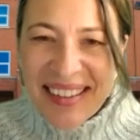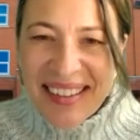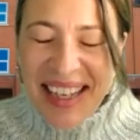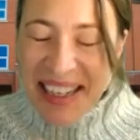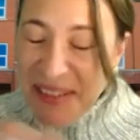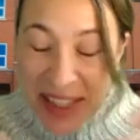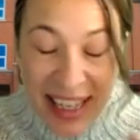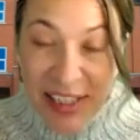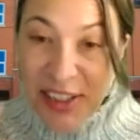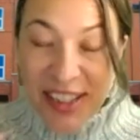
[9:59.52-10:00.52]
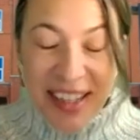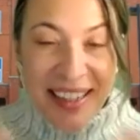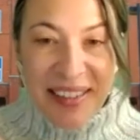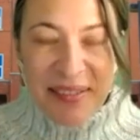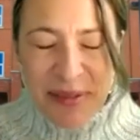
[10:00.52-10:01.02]
And anyway, that's just
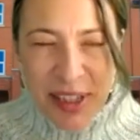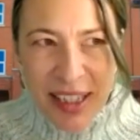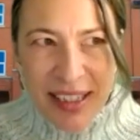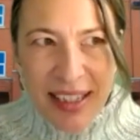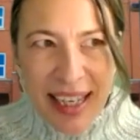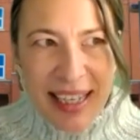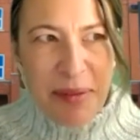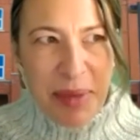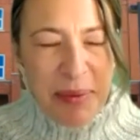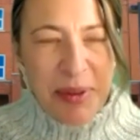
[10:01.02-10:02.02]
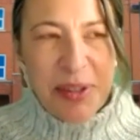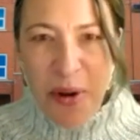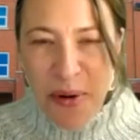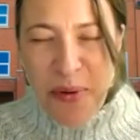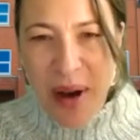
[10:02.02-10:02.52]
kind of really hitting me about,
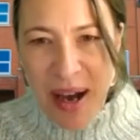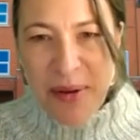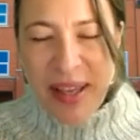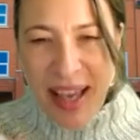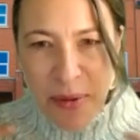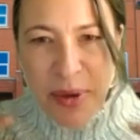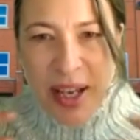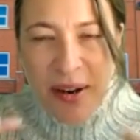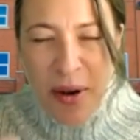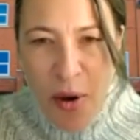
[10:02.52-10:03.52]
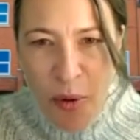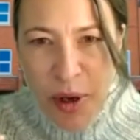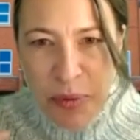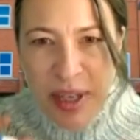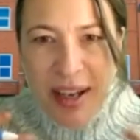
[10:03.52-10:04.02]
oh wow, yeah, when we